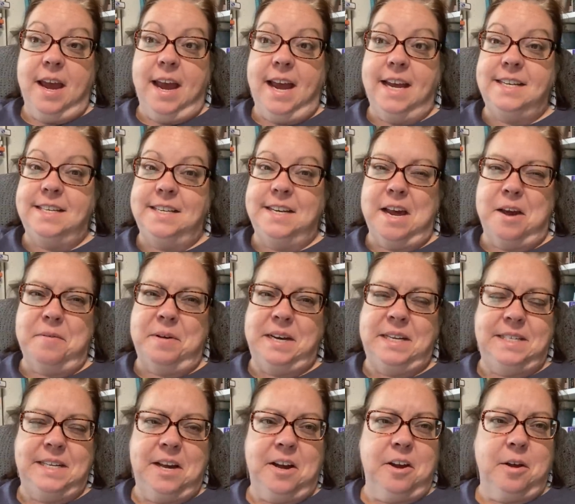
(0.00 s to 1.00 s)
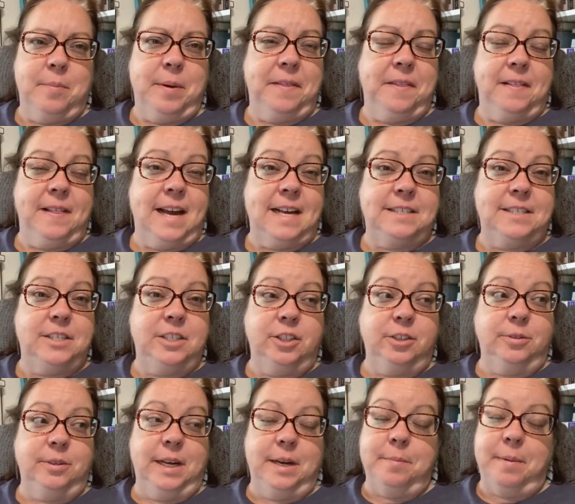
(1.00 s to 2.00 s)
I did not want to talk about the last
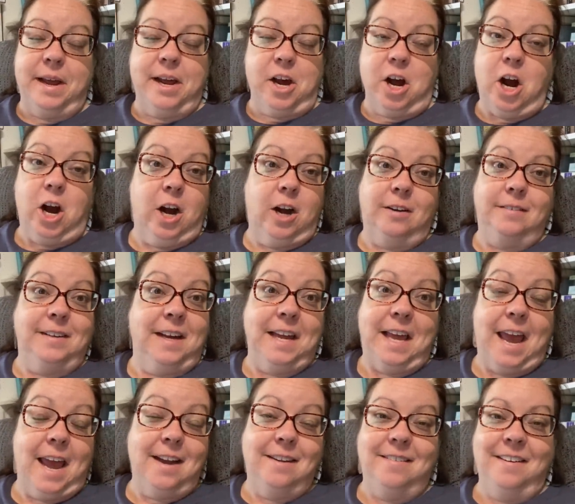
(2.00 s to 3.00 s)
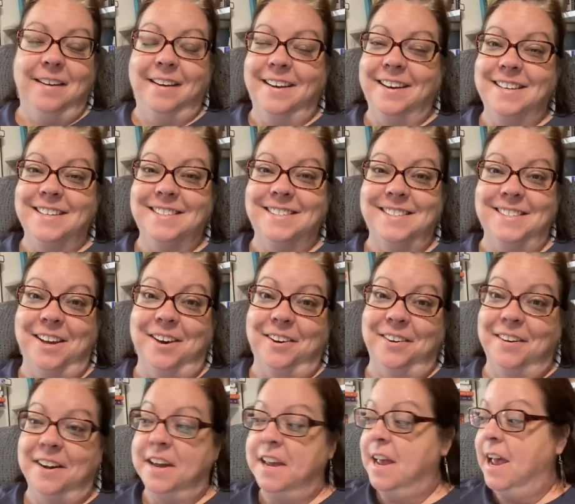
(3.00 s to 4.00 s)
two in my car again.
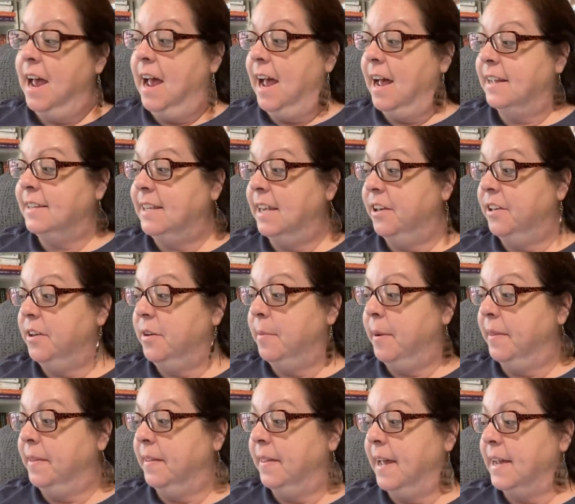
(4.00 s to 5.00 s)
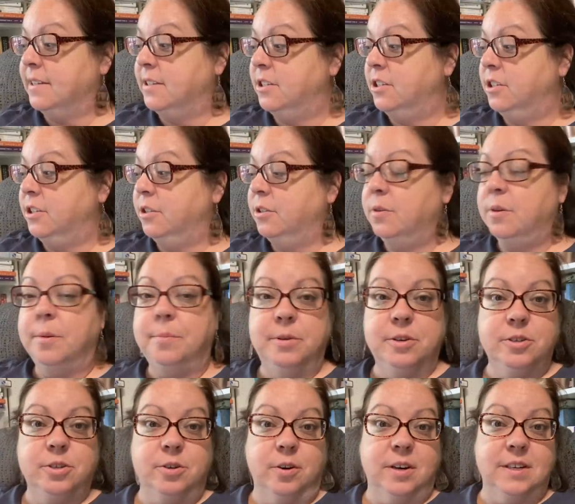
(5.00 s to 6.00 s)
So I'll tell you about the last two
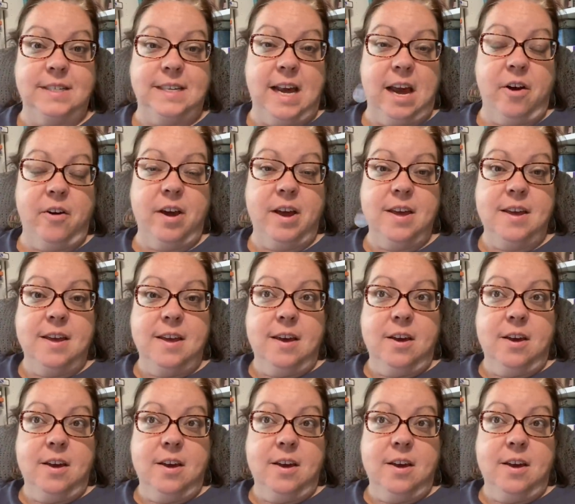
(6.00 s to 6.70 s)
bookstores now.